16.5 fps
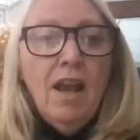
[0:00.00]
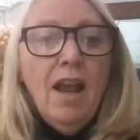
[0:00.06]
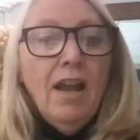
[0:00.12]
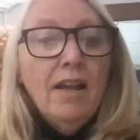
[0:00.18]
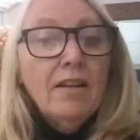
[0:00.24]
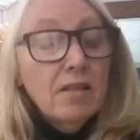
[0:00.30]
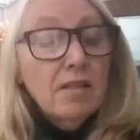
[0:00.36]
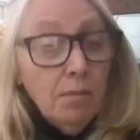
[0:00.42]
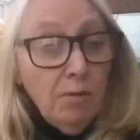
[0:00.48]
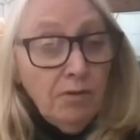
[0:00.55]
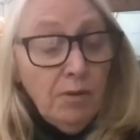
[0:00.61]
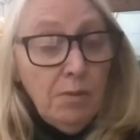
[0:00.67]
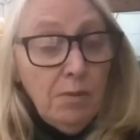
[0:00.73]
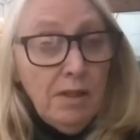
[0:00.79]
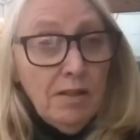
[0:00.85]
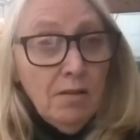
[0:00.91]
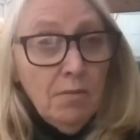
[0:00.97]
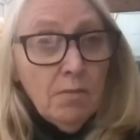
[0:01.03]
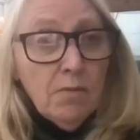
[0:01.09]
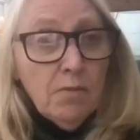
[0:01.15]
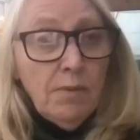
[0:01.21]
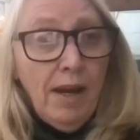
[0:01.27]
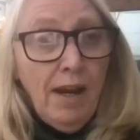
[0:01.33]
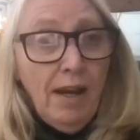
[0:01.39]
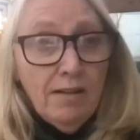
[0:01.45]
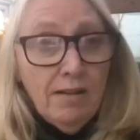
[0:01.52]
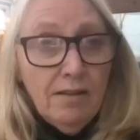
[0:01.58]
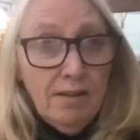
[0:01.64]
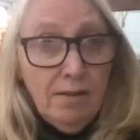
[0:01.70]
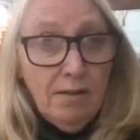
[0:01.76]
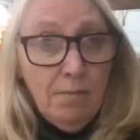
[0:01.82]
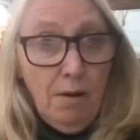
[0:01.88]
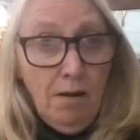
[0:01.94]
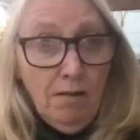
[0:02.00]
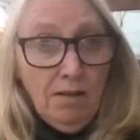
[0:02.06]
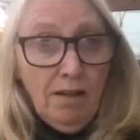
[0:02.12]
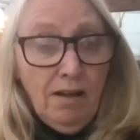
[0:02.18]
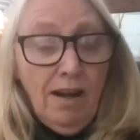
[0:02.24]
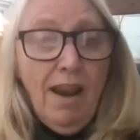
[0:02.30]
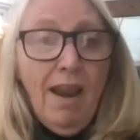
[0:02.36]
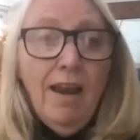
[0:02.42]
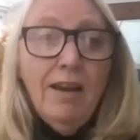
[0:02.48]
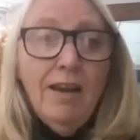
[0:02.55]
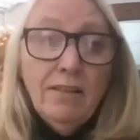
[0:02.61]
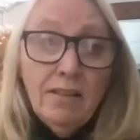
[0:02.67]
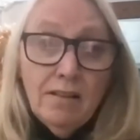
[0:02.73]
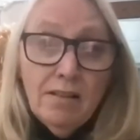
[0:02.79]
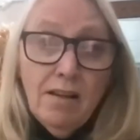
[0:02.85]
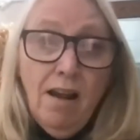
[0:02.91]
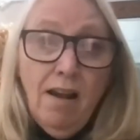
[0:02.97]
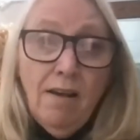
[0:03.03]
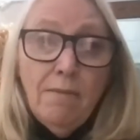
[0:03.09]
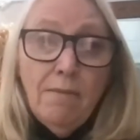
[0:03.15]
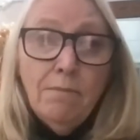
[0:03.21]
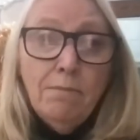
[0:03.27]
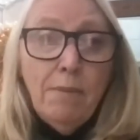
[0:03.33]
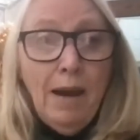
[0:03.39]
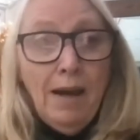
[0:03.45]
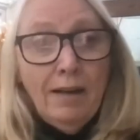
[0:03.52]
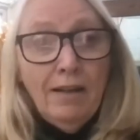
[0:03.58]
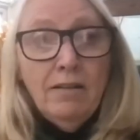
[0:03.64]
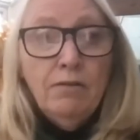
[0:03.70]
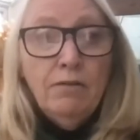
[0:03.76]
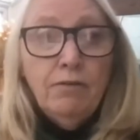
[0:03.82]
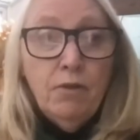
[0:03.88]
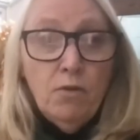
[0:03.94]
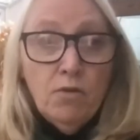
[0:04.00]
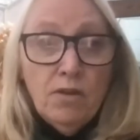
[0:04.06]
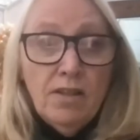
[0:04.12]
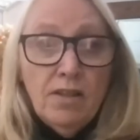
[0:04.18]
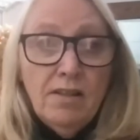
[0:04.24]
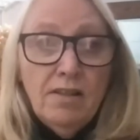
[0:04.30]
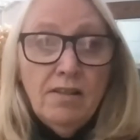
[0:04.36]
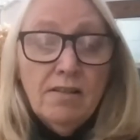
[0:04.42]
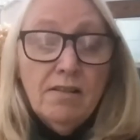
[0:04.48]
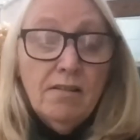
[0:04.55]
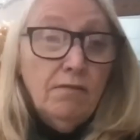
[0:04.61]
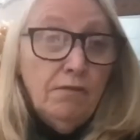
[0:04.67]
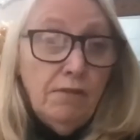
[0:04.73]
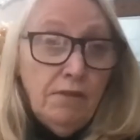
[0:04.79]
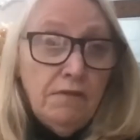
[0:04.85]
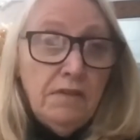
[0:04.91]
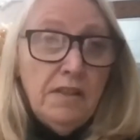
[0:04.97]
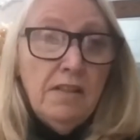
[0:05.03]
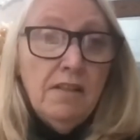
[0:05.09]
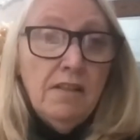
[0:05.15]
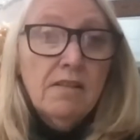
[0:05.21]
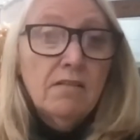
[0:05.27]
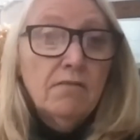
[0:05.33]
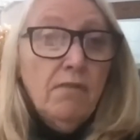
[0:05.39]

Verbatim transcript: And some of the mediums we had in Denmark at the time, back in the 40s and 50s and